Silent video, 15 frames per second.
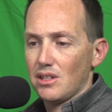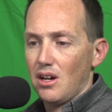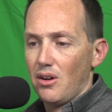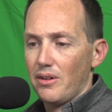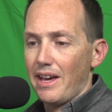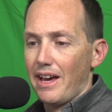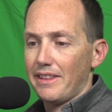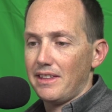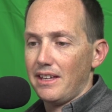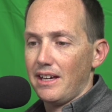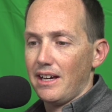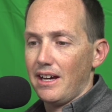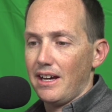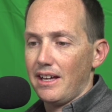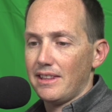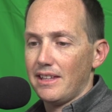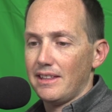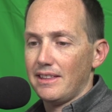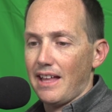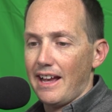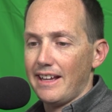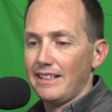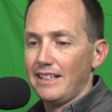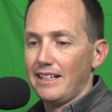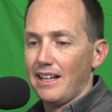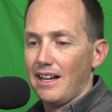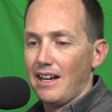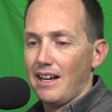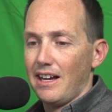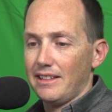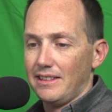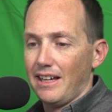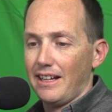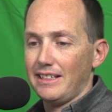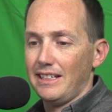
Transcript: So yeah, the 99,